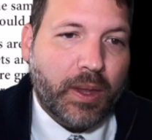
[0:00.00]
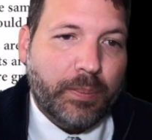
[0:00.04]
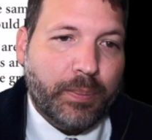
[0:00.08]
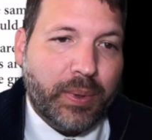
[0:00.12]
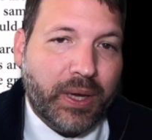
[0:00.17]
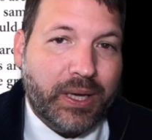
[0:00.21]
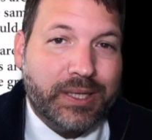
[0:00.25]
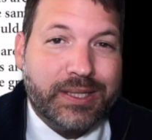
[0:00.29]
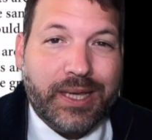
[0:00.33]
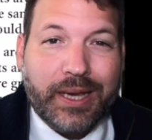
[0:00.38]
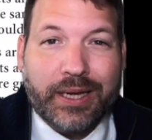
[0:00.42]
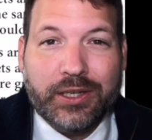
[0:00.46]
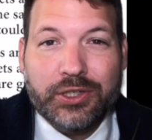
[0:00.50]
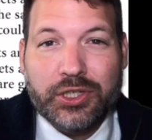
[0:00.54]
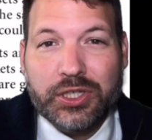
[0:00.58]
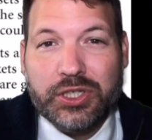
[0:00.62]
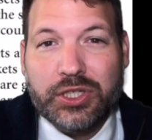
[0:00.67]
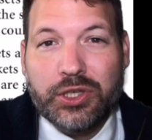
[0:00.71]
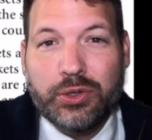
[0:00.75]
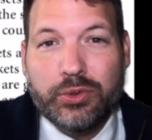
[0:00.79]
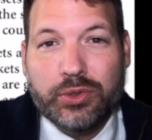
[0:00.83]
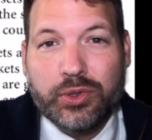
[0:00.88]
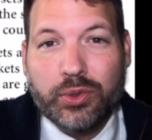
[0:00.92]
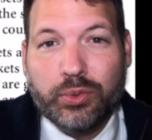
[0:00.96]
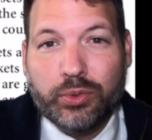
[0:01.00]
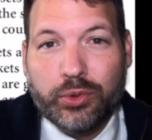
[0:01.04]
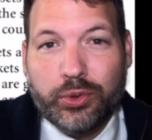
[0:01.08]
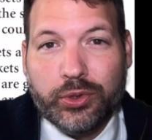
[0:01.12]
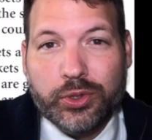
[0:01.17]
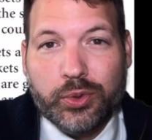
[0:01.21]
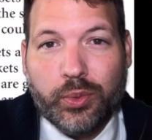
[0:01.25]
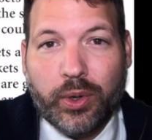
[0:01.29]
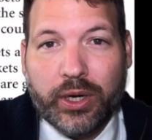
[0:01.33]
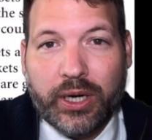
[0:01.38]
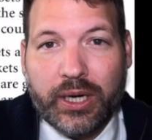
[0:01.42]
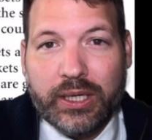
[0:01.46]
Because I can just use the rules
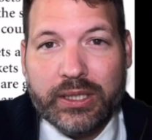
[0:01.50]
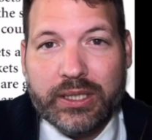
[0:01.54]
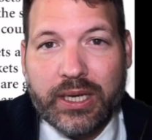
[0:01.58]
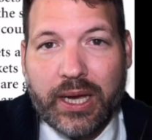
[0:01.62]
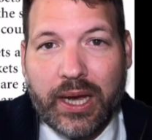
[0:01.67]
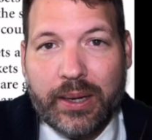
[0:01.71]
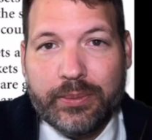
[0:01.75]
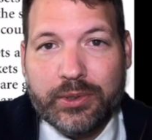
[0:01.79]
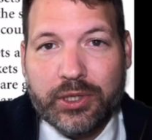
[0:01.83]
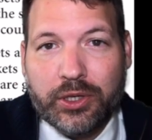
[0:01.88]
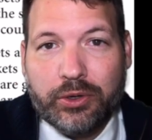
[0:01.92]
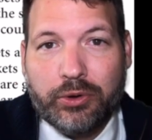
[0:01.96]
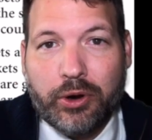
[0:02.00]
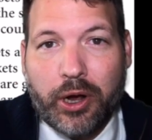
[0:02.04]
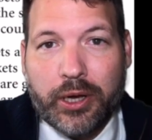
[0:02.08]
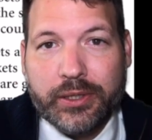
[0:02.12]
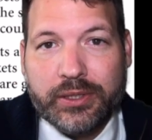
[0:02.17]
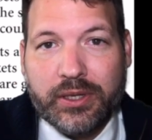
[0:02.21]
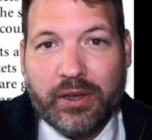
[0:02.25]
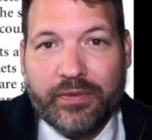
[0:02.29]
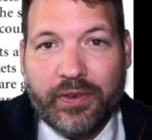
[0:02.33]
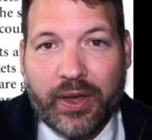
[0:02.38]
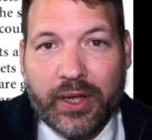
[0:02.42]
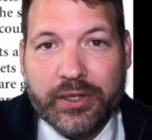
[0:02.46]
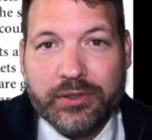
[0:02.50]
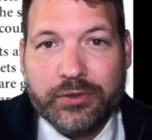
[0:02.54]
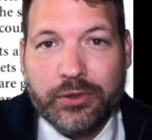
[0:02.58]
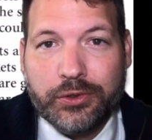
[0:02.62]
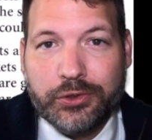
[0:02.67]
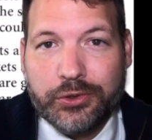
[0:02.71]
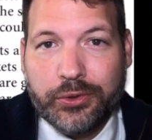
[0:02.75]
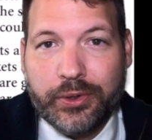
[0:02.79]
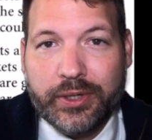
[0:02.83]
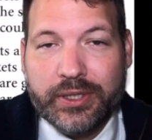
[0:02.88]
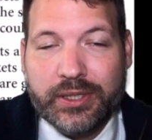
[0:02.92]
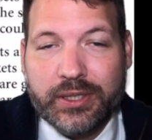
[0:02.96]
one at a time to cross off answer
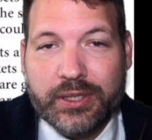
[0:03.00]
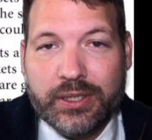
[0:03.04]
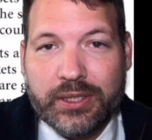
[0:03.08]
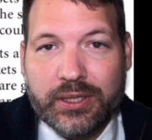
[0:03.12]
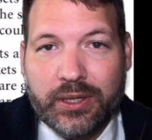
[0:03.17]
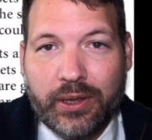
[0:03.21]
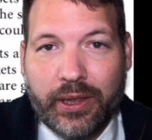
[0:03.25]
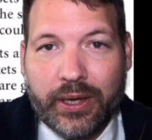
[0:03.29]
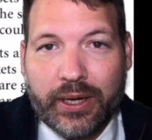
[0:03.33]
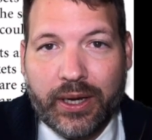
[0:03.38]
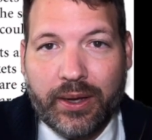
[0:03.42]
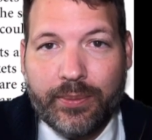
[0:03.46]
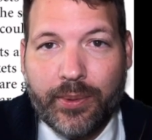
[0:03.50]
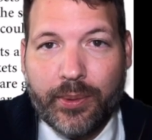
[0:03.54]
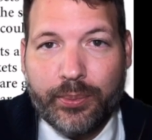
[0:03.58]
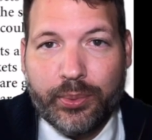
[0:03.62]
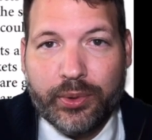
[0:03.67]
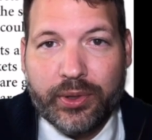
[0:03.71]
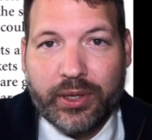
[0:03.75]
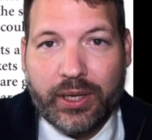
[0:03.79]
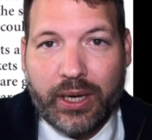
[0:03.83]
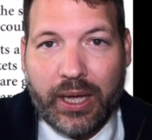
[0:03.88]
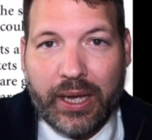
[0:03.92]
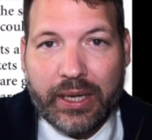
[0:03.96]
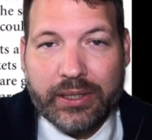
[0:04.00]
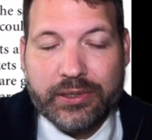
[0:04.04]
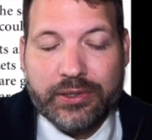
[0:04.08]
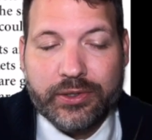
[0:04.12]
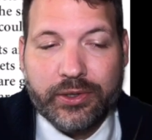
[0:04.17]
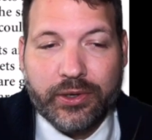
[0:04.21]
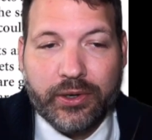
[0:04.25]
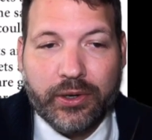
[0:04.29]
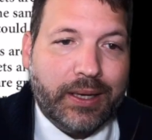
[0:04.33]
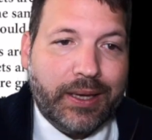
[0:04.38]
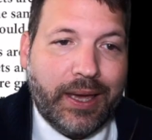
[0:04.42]
choices till I come up with an answer.